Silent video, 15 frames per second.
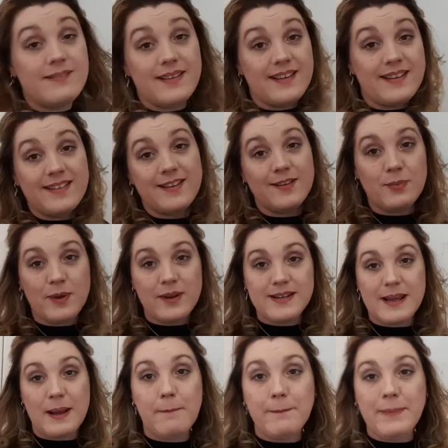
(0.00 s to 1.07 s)
is this word
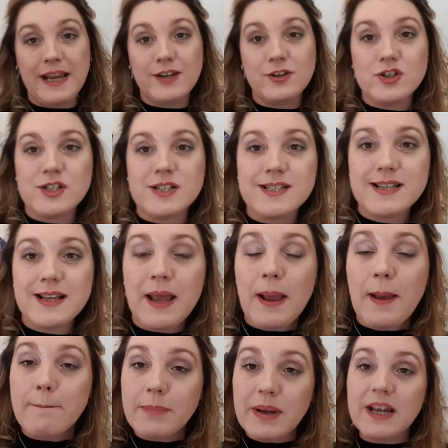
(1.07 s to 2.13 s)
here, patience.
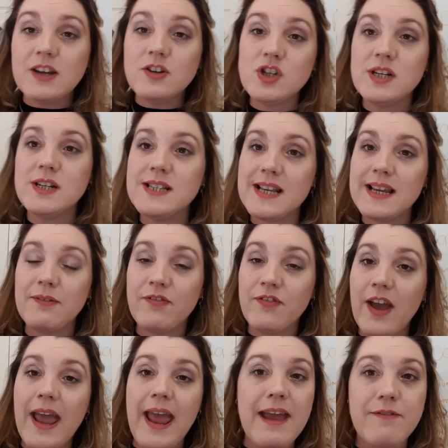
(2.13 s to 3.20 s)
Patience
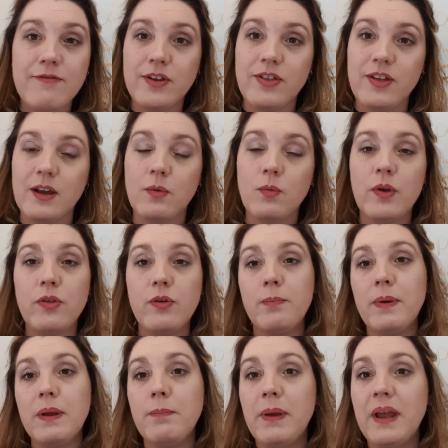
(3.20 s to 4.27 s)
for everything, whether it
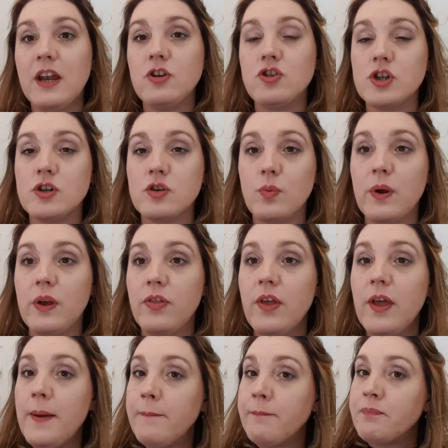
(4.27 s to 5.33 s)
be patience with
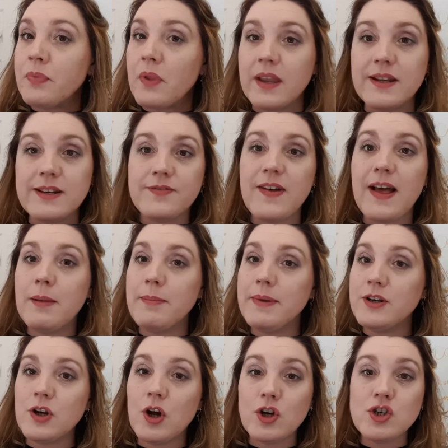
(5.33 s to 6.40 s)
your
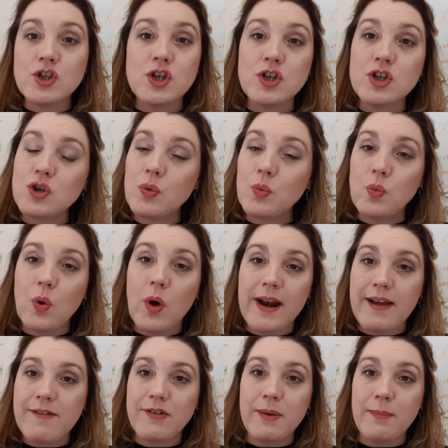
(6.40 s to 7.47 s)
development or just
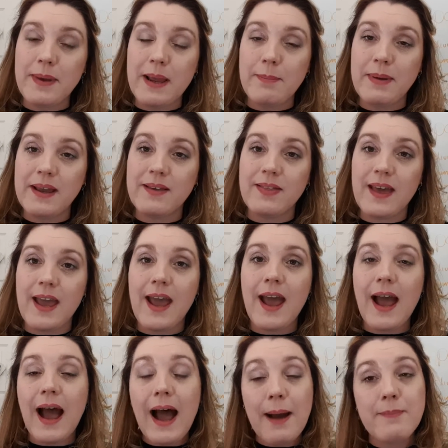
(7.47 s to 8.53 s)
whatever it may be there.
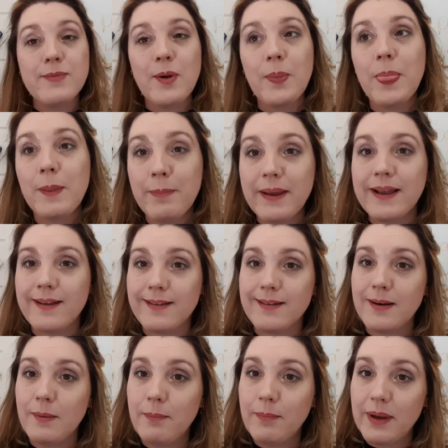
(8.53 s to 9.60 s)
I'm not the
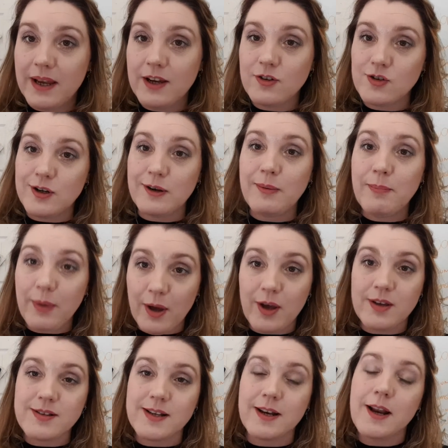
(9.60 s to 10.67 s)
biggest patient
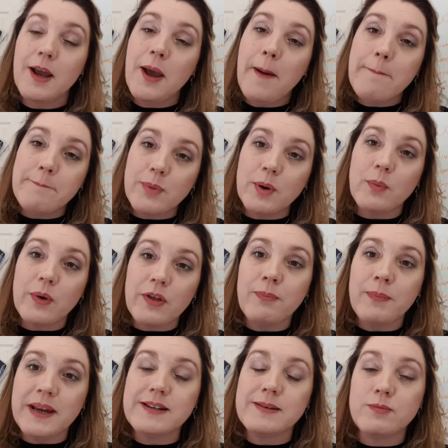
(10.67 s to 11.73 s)
person, but with
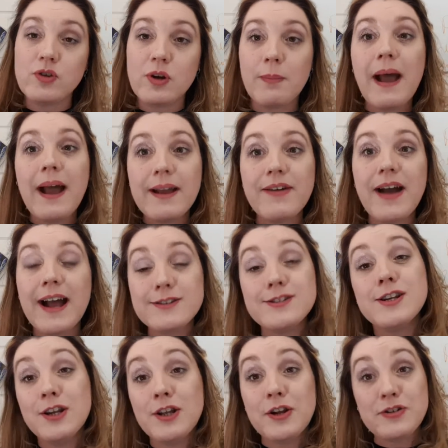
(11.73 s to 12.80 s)
mediumship, I have had
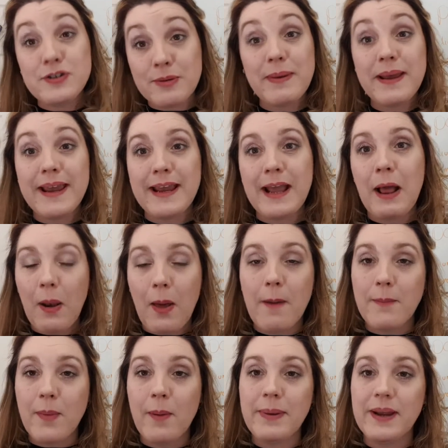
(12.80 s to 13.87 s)
to learn to be a lot
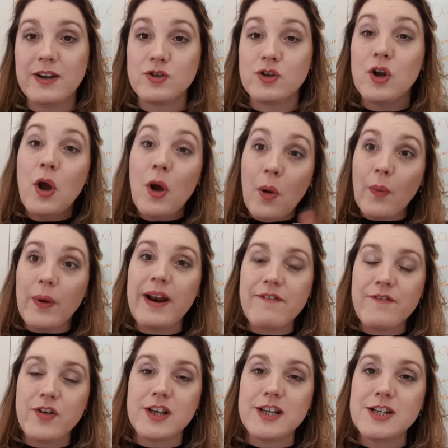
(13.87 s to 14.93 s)
more patient. When I
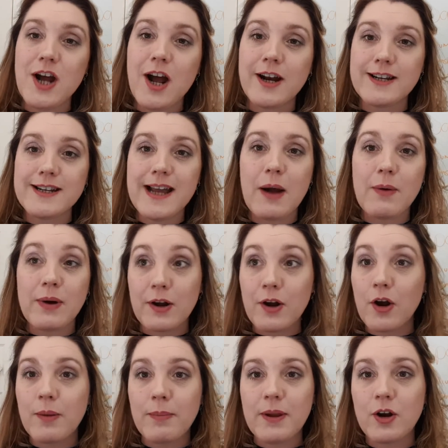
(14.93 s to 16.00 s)
first started out, I
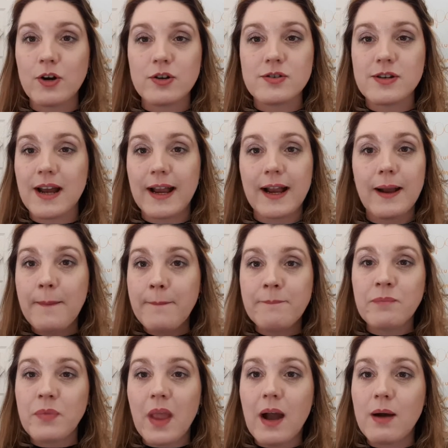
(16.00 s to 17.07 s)
got to be honest, I
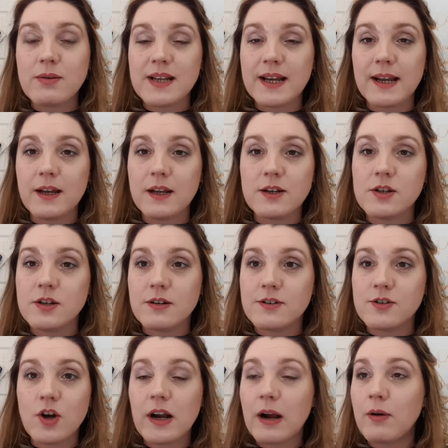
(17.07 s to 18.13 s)
was like a
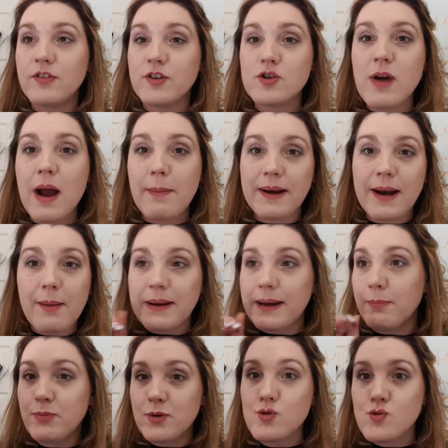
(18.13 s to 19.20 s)
dog out of a trap, and I
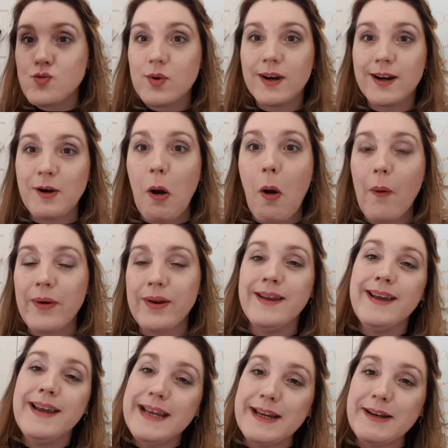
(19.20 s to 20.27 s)
mean, gone,
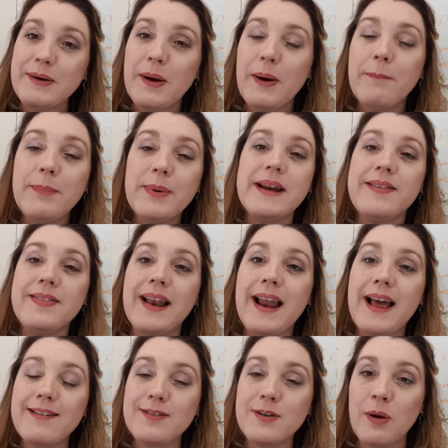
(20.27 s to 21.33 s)
but in the
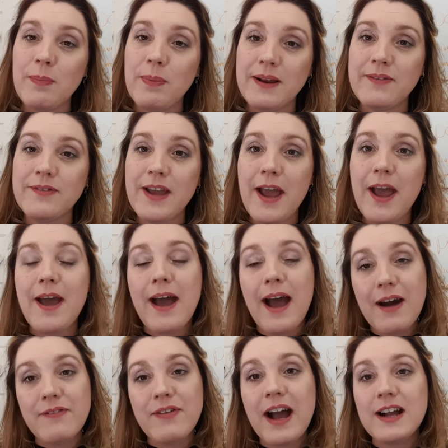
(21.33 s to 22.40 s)
last couple of years,
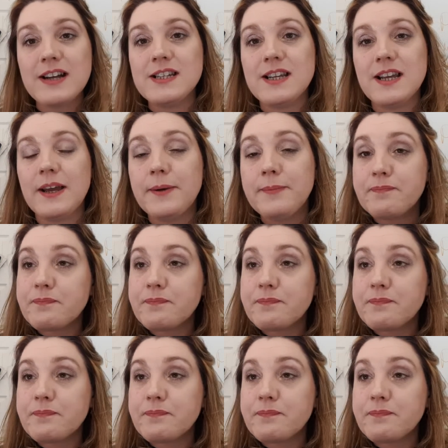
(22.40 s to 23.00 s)
I've had to,